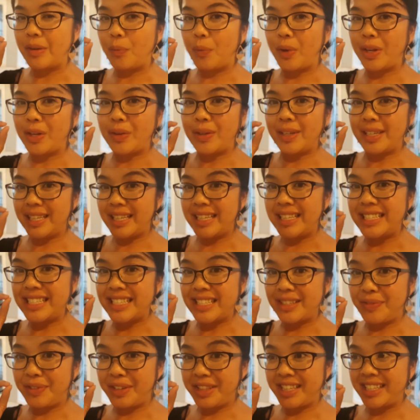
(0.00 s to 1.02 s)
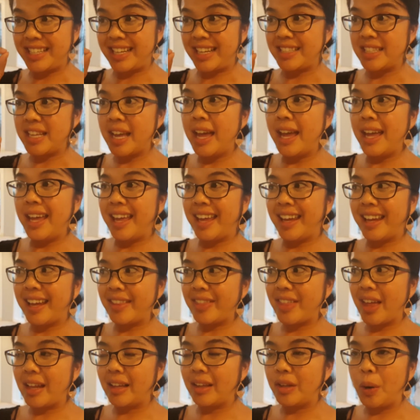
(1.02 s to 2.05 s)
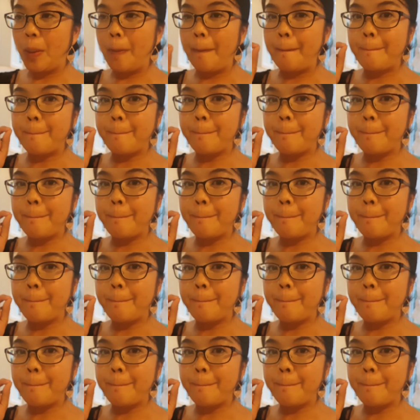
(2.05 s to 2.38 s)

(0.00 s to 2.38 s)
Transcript: when you eat into one of the dates you get that little